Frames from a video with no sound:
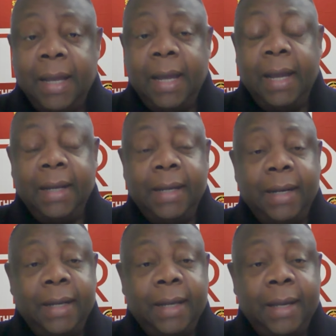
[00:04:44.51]
And
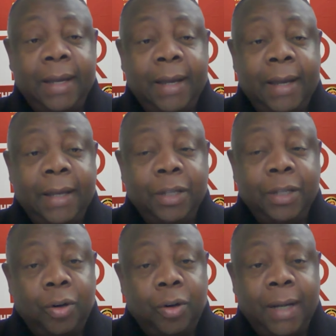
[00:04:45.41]
then,
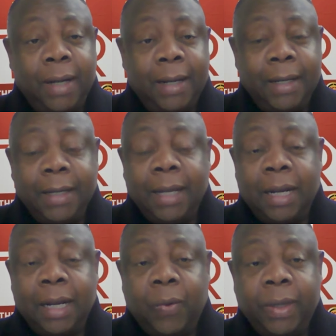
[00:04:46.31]
and then in
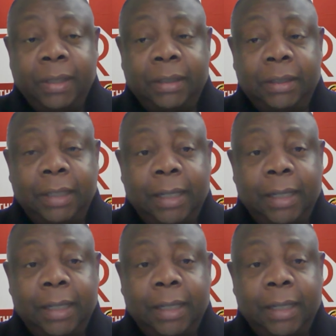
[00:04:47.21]
other words,